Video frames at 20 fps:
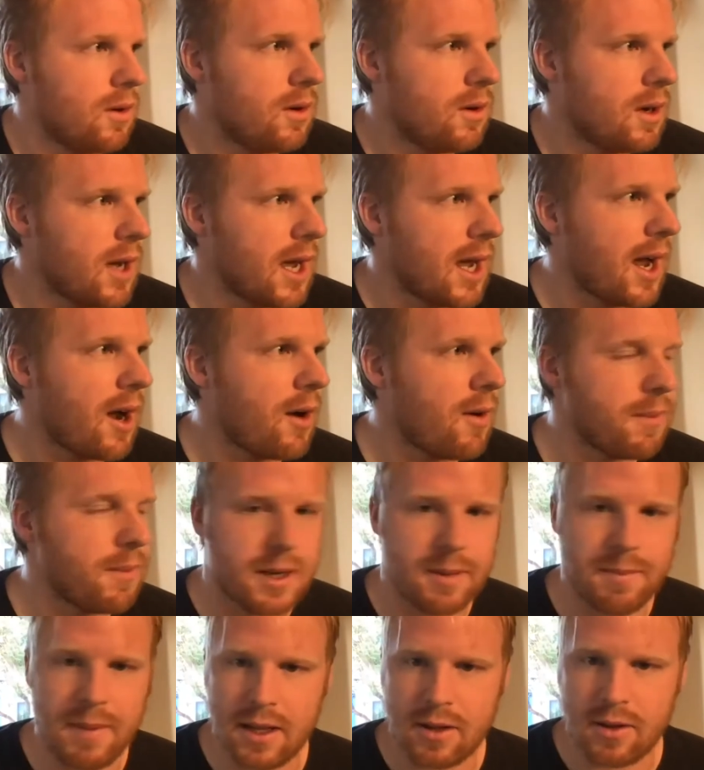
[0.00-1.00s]
How I'm going to
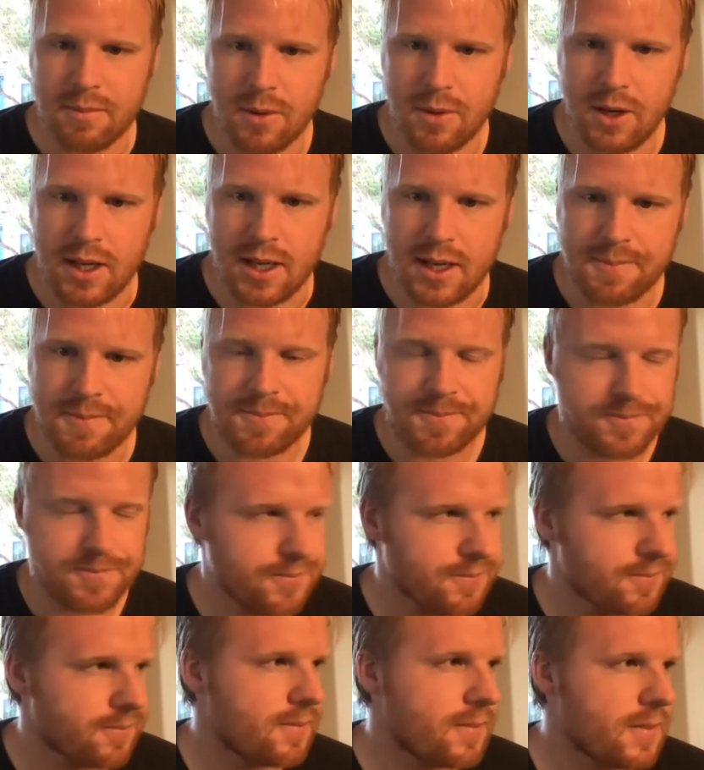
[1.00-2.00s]
make some money?
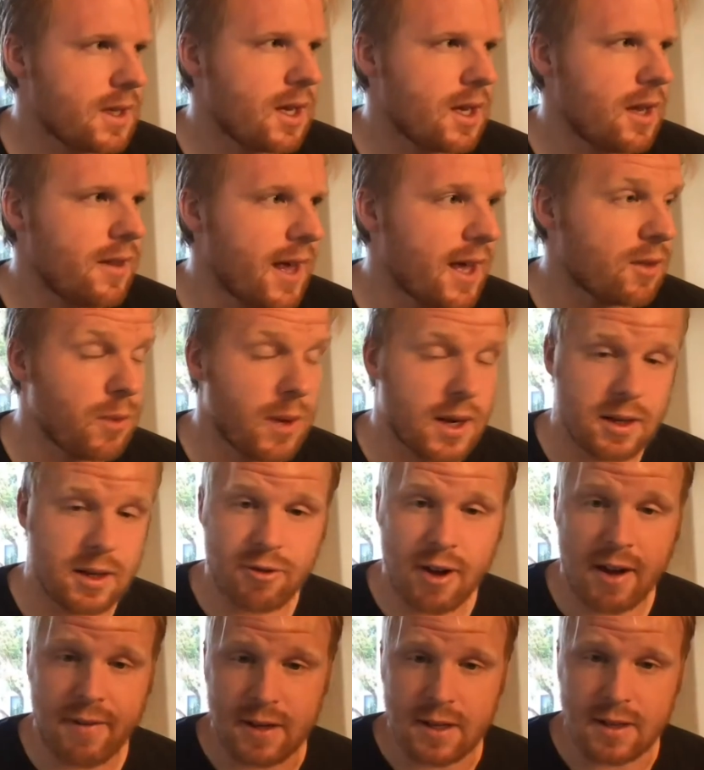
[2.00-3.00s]
And that's when
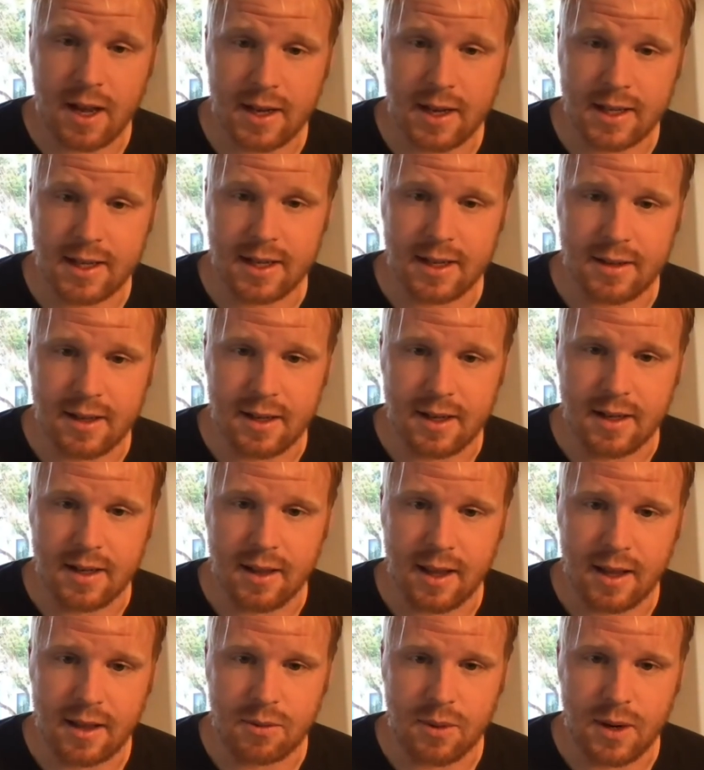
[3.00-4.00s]
graphic design kicked in. And
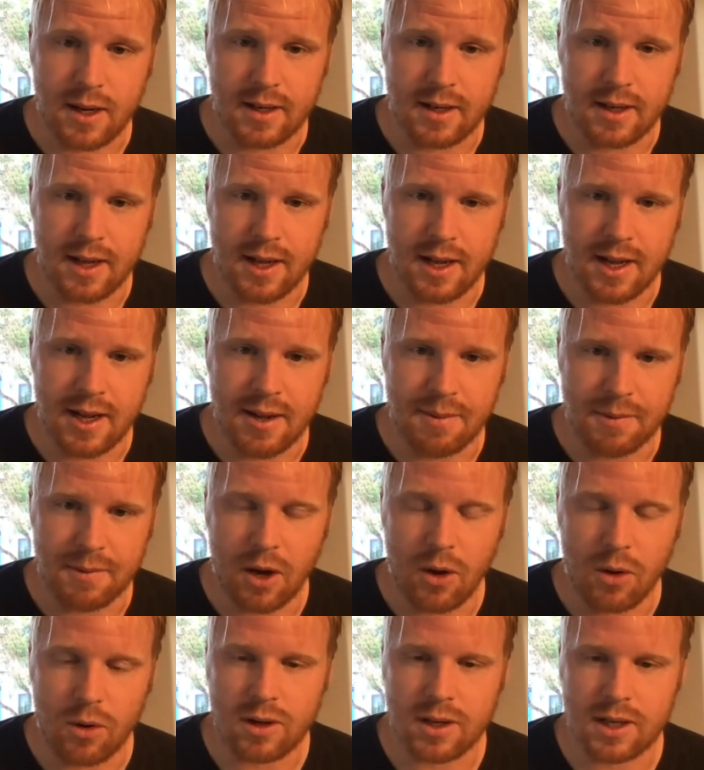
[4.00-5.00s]
that's when the
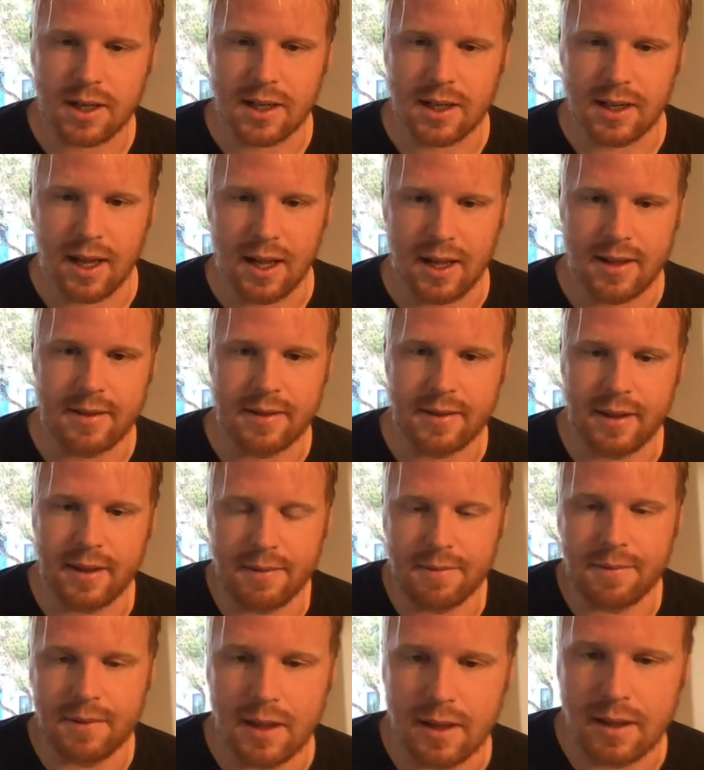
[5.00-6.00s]
whole, like
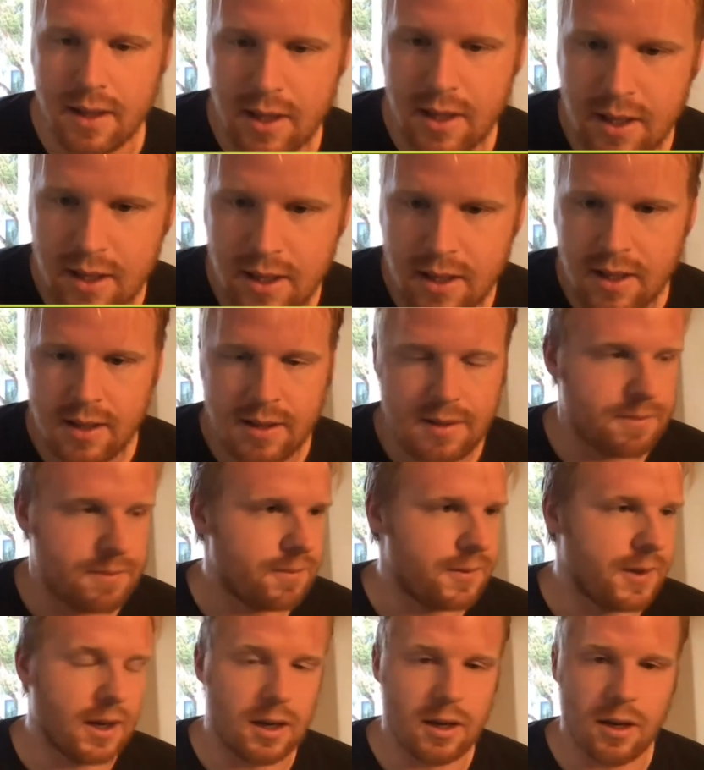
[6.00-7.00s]
the
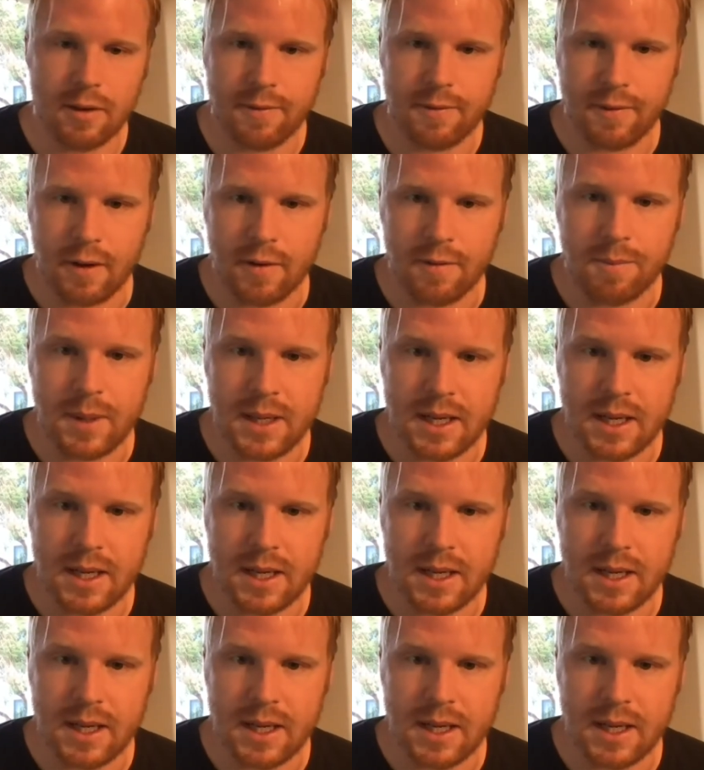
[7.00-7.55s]
love of being